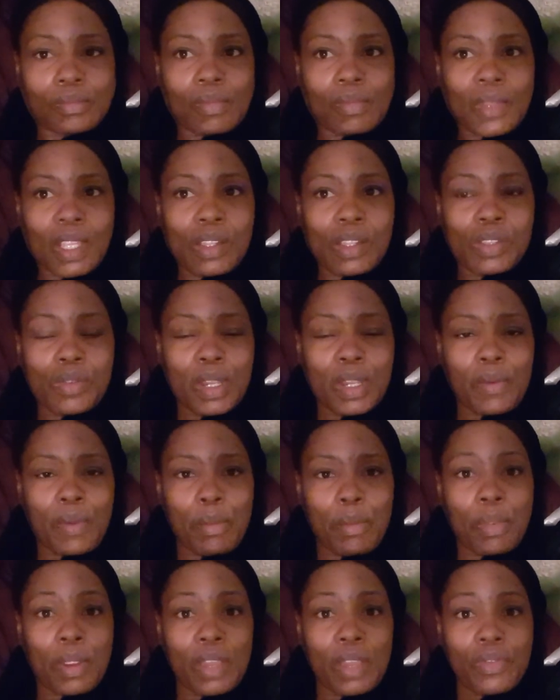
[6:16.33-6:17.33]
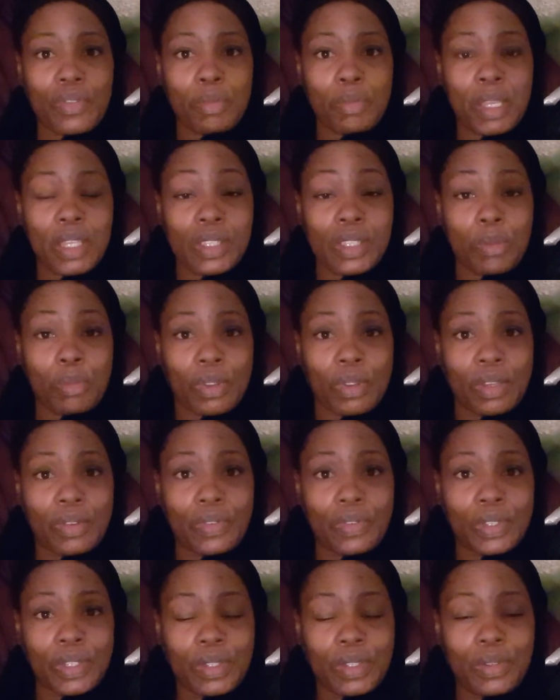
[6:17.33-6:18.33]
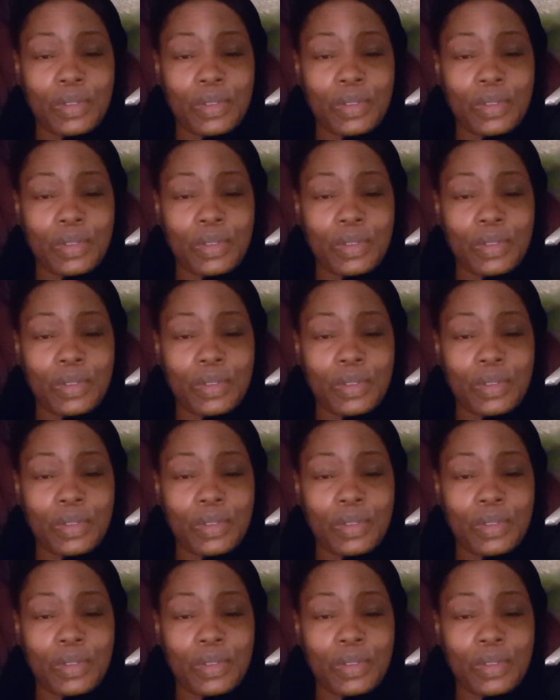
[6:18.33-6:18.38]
So anyway, pray for me as I pray for you,